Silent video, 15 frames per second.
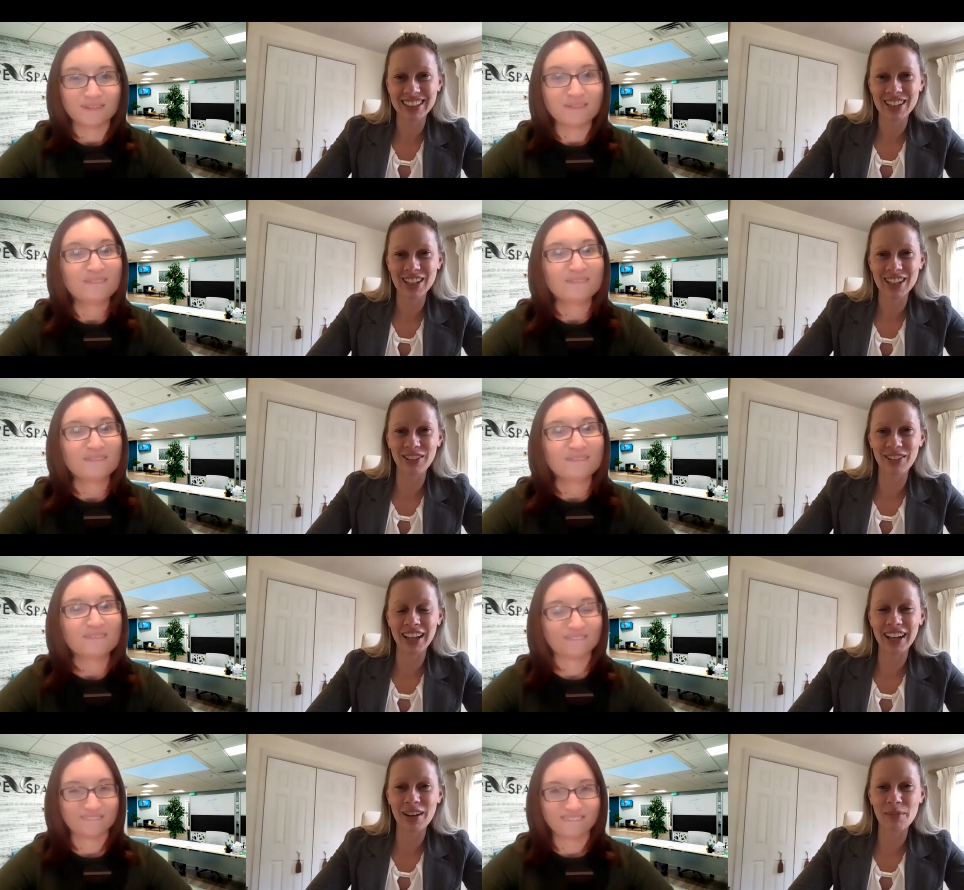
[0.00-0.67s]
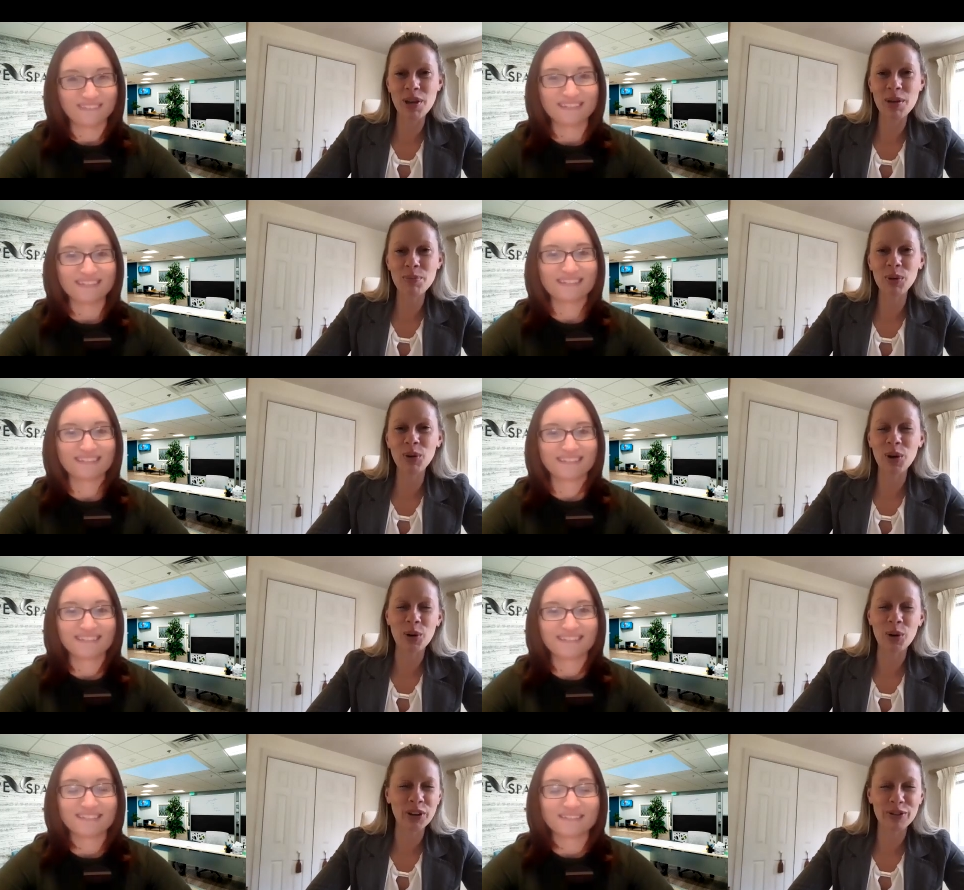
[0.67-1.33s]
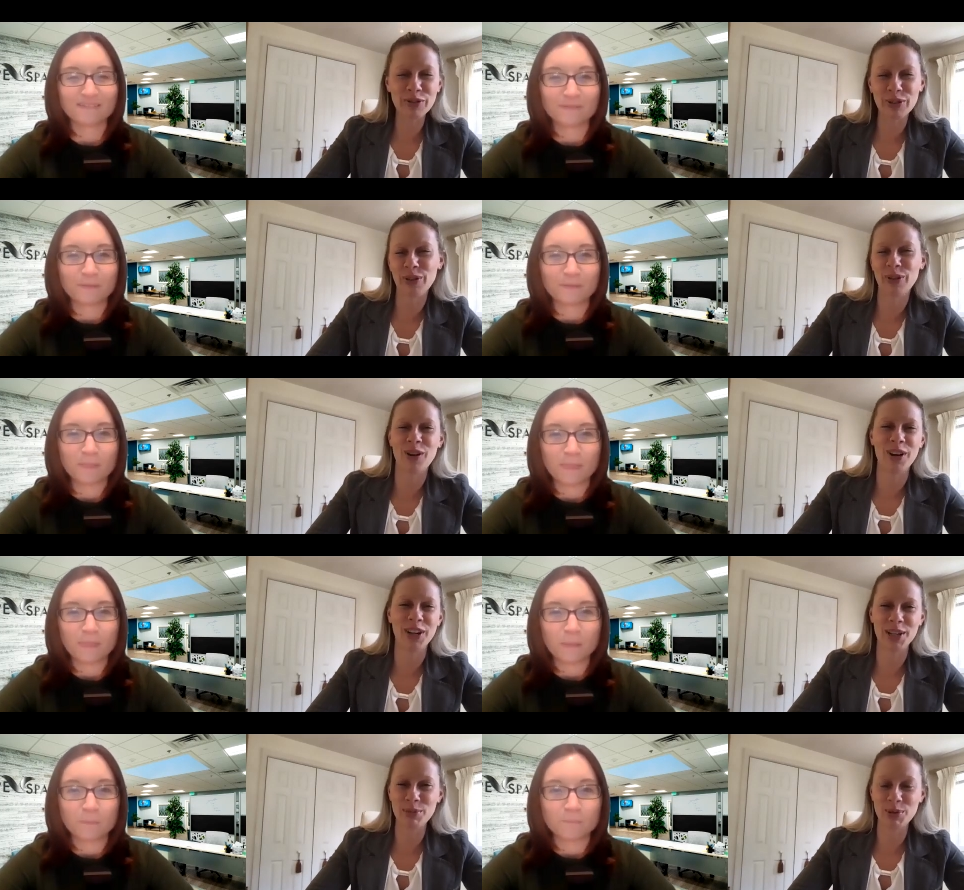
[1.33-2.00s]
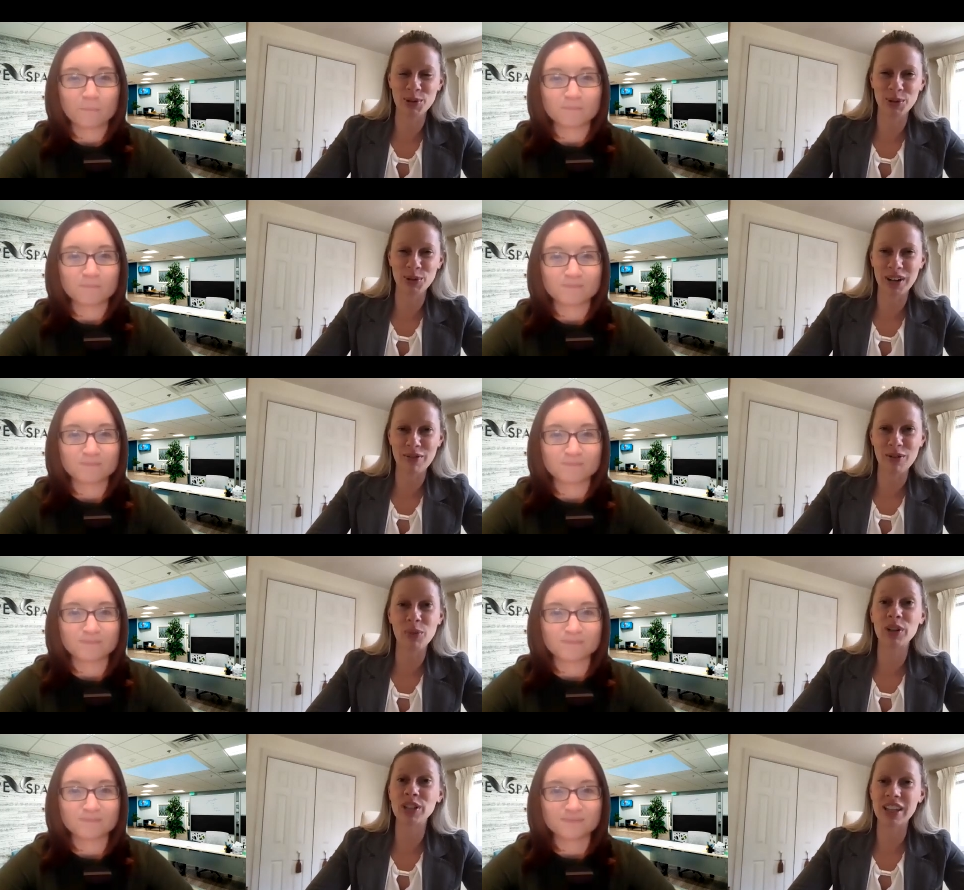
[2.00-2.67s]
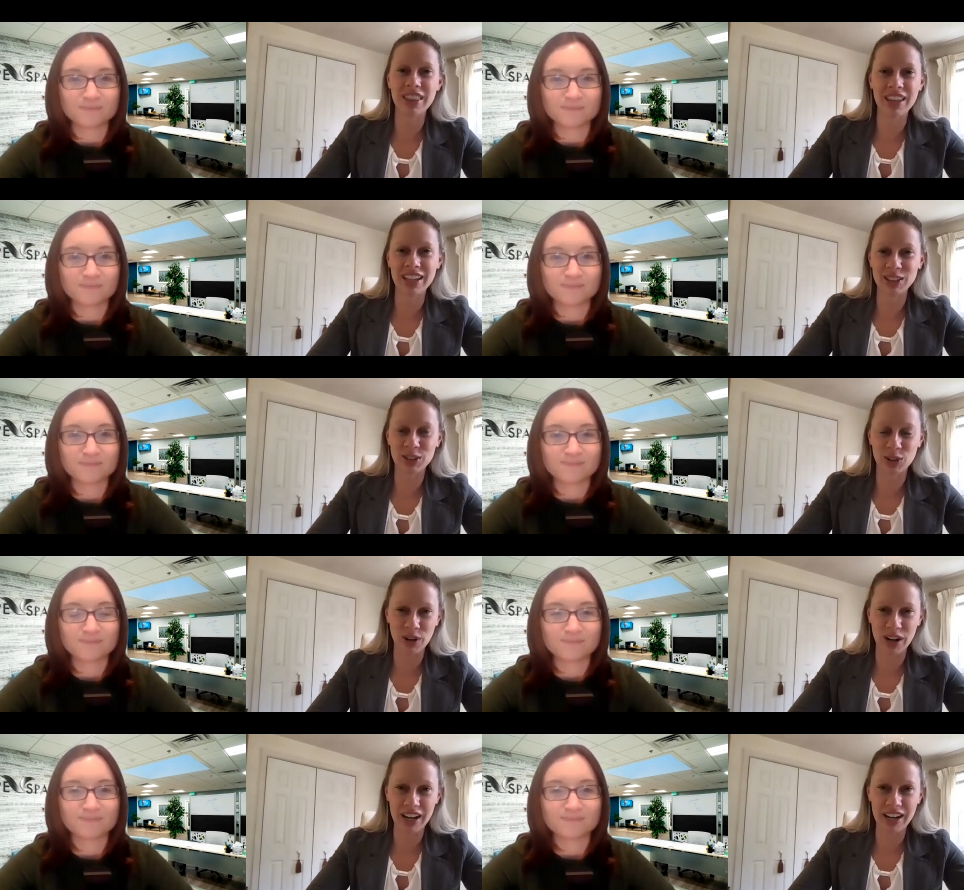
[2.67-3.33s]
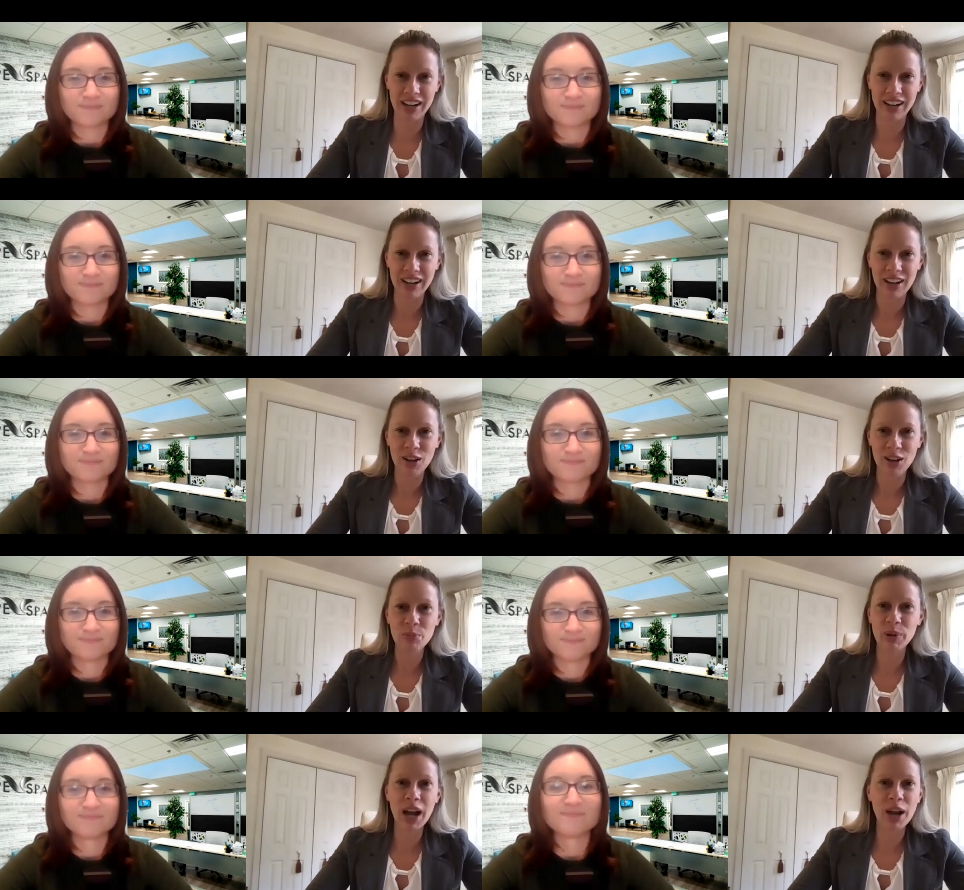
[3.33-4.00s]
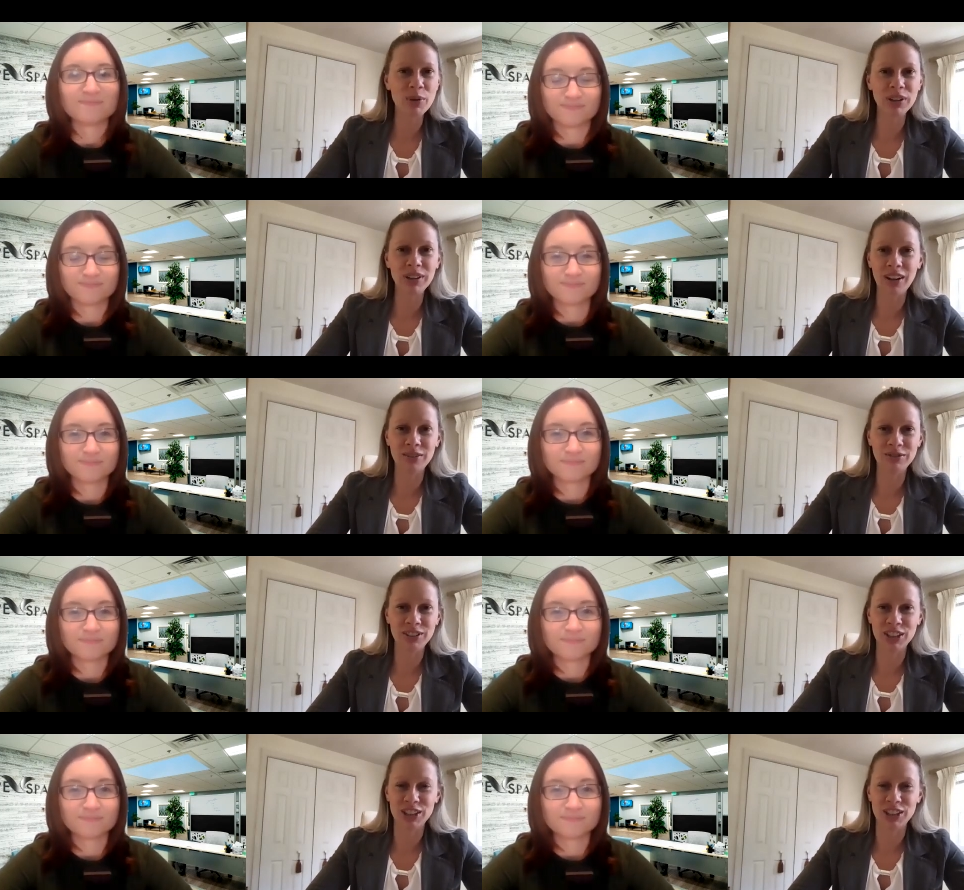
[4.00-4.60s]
Speaker 1: Ooh. Like people go there for their honeymoon or whatever, which I think is great. But mm-hmm. I would love to